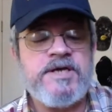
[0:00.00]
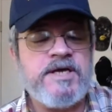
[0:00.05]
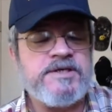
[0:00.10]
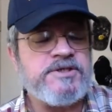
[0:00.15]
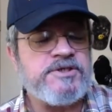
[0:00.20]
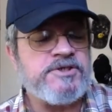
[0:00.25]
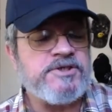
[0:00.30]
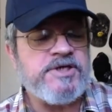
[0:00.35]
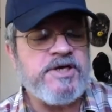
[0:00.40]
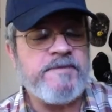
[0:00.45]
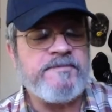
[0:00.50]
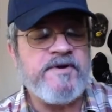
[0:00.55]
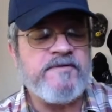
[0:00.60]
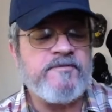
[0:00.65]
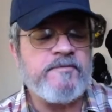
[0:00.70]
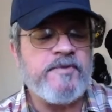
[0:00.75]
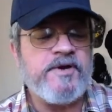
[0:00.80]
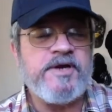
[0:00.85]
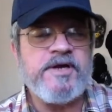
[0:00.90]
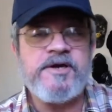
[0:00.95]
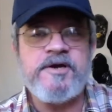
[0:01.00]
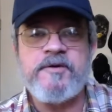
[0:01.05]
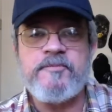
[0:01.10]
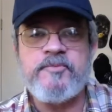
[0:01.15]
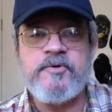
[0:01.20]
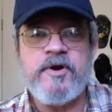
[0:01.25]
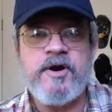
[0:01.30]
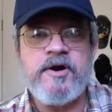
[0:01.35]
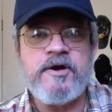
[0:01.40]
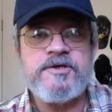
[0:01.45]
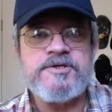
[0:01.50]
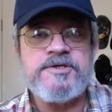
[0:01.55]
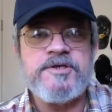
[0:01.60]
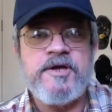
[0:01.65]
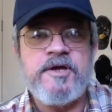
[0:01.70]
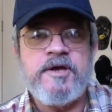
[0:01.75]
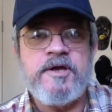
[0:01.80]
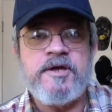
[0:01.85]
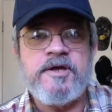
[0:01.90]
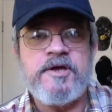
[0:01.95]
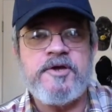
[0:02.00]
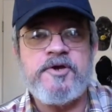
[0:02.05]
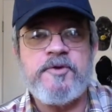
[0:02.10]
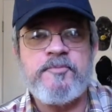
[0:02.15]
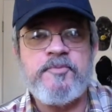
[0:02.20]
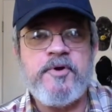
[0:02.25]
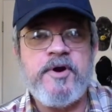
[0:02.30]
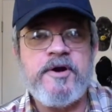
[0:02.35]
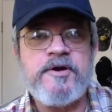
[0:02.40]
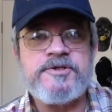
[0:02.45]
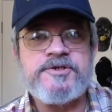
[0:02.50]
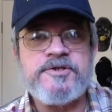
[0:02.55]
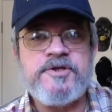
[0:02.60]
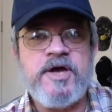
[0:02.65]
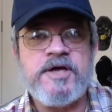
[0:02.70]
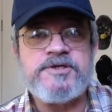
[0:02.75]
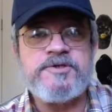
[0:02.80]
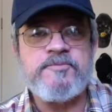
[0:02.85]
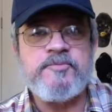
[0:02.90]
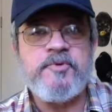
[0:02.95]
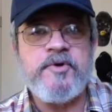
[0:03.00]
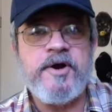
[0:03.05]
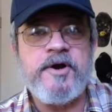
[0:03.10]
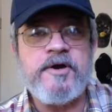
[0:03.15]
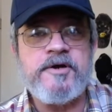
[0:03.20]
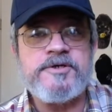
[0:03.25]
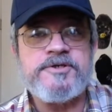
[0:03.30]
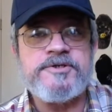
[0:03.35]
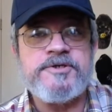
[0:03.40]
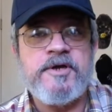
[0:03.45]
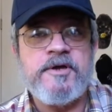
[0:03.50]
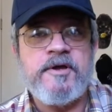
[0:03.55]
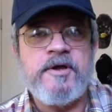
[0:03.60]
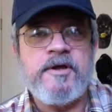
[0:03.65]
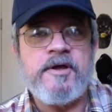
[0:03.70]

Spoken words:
I ask that you keep everybody in your prayers, thoughts and prayers.